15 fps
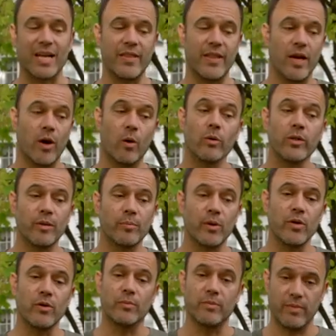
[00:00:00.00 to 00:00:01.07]
and they only
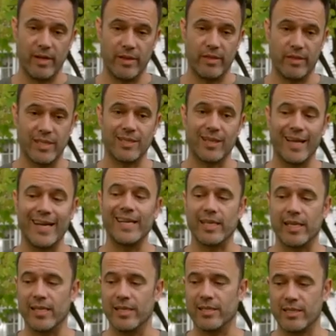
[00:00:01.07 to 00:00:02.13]
bloom this late
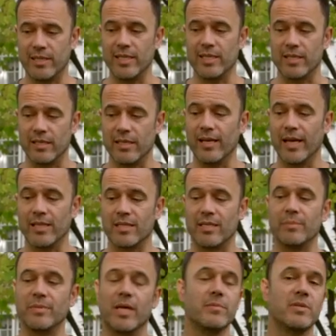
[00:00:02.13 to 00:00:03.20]
in the season, and
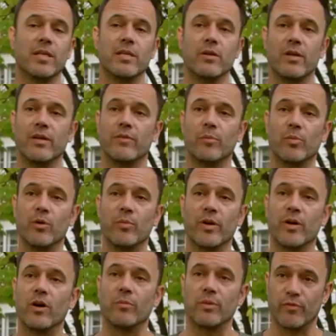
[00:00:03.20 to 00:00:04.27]
sometimes they don't even bloom
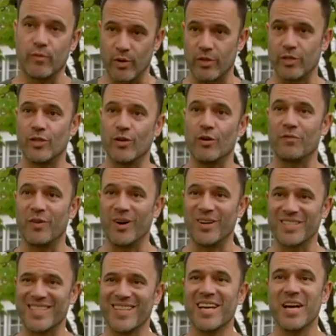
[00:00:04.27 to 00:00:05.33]
at all before the snow
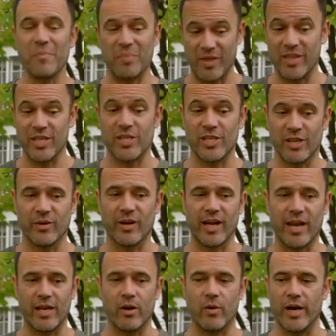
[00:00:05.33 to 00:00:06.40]
falls, but this year we're
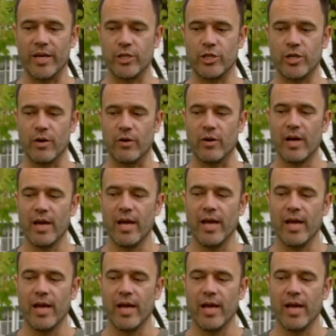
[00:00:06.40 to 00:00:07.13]
getting quite a show.